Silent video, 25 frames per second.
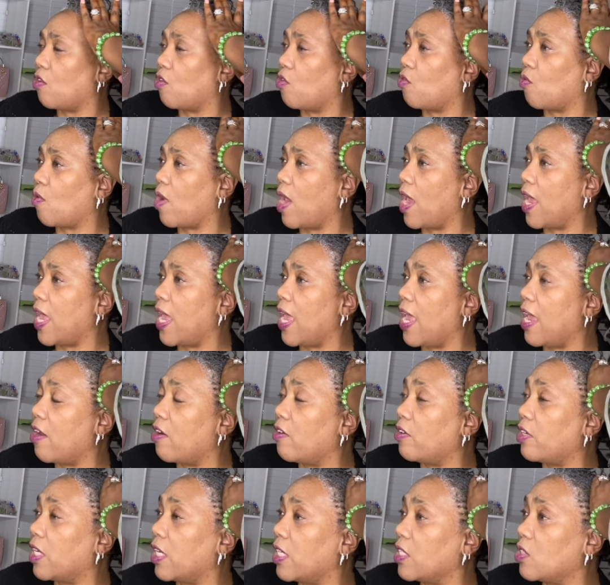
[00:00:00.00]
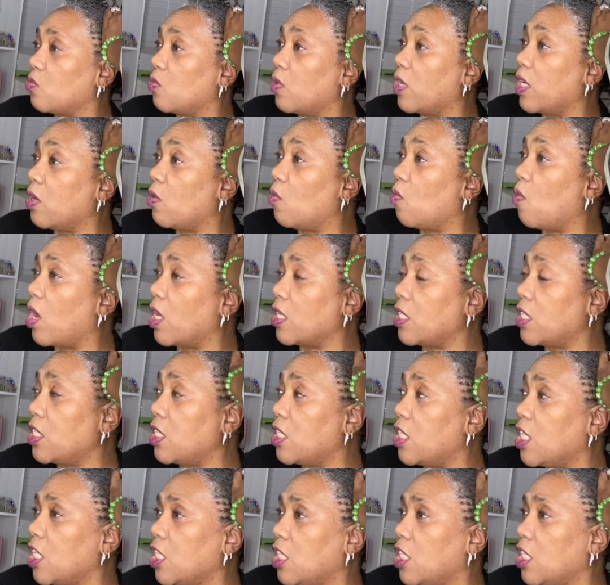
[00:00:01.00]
Gray hair does what it wants to